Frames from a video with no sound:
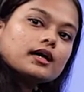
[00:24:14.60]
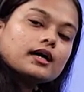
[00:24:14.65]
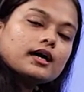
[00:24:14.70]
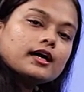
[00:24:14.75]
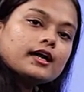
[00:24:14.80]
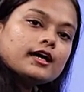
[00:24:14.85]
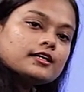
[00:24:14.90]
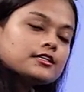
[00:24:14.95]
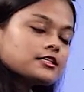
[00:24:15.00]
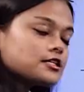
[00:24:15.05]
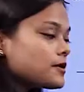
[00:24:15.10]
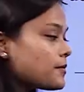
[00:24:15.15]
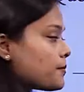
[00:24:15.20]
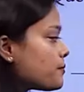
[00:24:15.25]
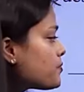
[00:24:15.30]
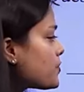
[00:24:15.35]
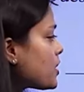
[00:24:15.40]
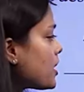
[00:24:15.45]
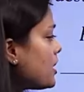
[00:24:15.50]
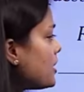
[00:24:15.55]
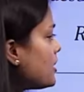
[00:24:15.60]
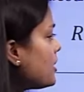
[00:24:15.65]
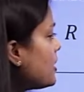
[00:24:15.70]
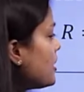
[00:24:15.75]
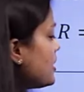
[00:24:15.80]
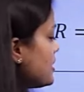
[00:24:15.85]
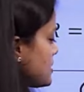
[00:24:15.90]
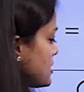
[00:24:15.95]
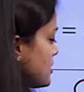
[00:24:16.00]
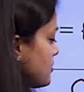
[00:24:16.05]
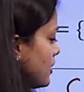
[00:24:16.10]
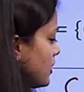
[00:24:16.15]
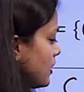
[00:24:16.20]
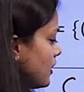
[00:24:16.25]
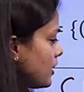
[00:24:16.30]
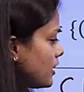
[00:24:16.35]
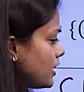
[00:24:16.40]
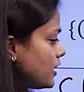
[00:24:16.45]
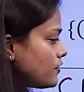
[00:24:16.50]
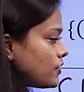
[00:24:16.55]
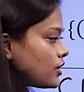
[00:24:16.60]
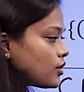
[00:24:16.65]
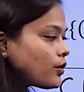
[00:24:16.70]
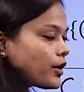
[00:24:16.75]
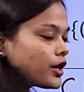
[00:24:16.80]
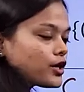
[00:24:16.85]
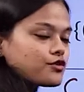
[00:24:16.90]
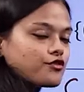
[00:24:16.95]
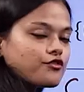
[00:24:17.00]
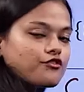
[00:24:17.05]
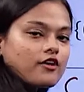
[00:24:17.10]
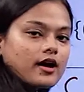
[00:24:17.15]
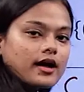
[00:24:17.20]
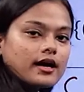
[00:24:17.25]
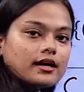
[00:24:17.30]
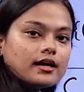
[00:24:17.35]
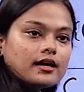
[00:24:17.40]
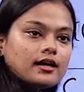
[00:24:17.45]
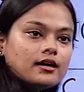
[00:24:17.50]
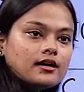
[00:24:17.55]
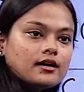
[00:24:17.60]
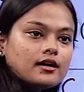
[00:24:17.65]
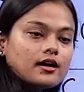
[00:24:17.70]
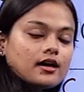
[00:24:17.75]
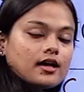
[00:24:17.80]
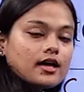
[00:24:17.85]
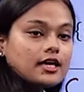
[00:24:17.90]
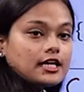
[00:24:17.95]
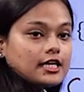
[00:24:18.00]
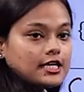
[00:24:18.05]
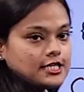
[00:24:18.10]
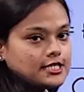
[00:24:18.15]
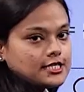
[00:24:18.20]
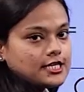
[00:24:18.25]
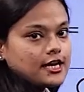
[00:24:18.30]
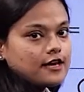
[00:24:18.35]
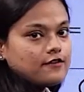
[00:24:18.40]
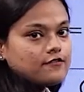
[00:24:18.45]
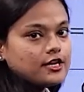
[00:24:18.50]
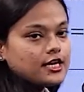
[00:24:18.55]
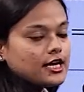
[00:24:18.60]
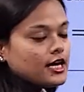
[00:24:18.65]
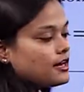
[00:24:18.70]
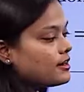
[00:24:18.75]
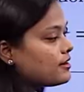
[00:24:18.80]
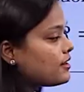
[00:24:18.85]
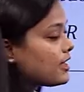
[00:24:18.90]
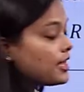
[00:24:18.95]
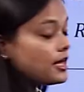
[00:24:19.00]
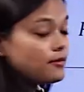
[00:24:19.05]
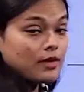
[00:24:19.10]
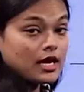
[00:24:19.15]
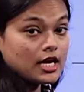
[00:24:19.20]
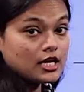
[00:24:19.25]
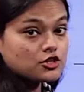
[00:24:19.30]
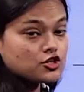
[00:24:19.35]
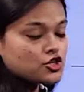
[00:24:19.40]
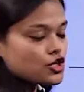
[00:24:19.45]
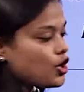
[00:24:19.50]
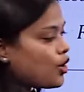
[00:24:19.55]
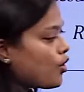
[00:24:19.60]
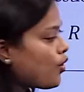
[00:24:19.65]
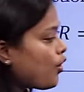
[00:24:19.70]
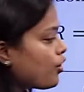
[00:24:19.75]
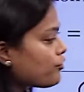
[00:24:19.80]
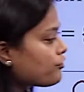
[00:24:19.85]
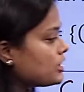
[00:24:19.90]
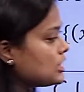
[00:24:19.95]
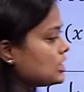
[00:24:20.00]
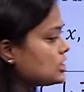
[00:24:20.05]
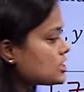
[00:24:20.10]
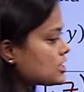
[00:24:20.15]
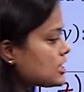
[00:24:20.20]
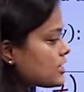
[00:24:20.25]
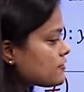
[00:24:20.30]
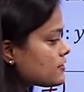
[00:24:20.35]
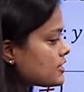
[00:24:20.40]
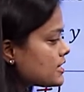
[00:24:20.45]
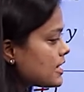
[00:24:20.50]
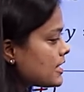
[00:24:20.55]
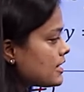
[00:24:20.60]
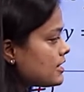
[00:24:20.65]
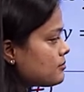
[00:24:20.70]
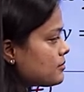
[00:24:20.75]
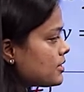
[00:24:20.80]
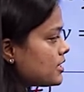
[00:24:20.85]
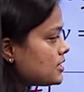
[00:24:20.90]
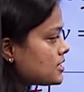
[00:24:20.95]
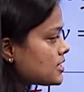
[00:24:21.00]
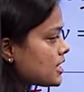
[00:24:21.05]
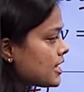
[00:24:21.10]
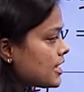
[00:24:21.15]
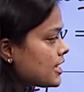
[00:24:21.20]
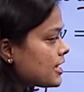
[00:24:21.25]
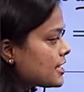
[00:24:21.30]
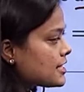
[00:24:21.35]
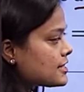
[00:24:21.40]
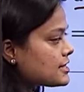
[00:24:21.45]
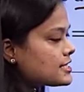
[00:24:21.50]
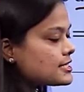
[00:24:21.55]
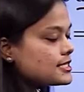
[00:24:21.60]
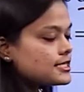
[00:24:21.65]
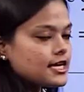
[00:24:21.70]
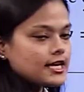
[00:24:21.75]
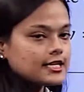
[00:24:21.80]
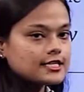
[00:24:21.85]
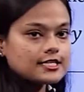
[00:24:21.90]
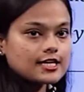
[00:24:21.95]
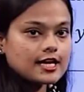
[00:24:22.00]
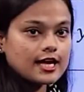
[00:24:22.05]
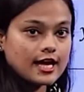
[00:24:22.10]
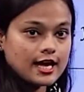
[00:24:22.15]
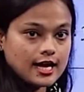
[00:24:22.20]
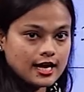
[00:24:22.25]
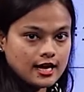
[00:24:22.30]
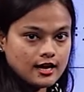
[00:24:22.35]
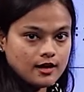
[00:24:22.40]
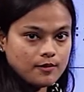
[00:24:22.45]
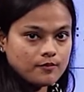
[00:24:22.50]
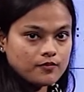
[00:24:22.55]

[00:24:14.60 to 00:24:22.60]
Correct? Similarly, we are going to find it each and every image of each and every element in the set A